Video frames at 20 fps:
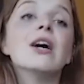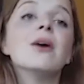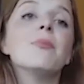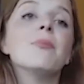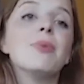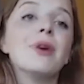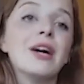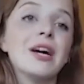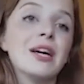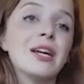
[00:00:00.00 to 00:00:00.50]

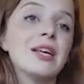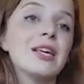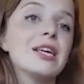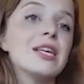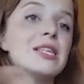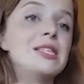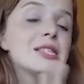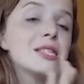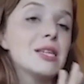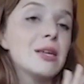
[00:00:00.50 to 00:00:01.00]
But
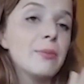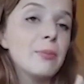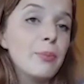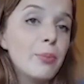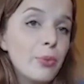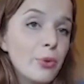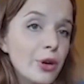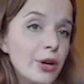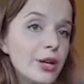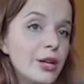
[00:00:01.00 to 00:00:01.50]
it's
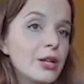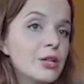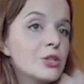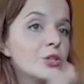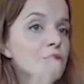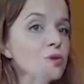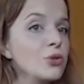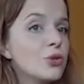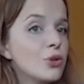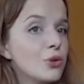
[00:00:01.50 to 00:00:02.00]
important
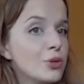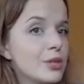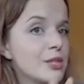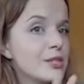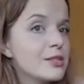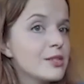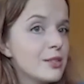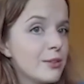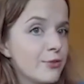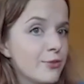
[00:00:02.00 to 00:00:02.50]
to know
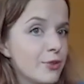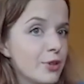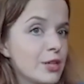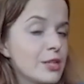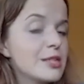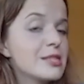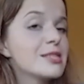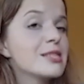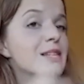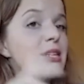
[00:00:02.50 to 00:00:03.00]
this
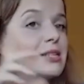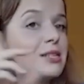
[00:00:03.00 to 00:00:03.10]
difference.